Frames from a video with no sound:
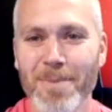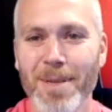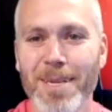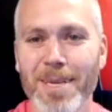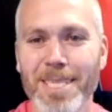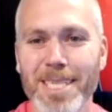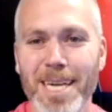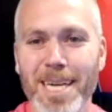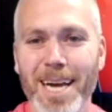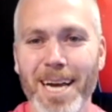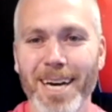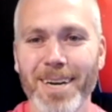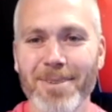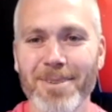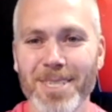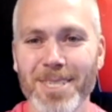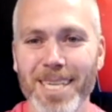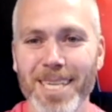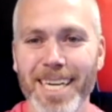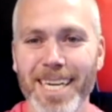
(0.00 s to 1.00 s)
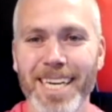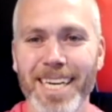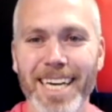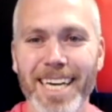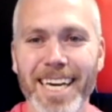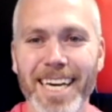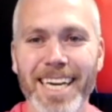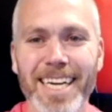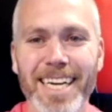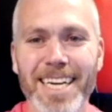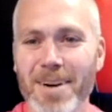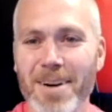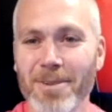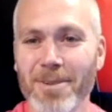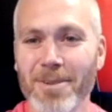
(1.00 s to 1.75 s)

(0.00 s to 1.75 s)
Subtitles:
So that was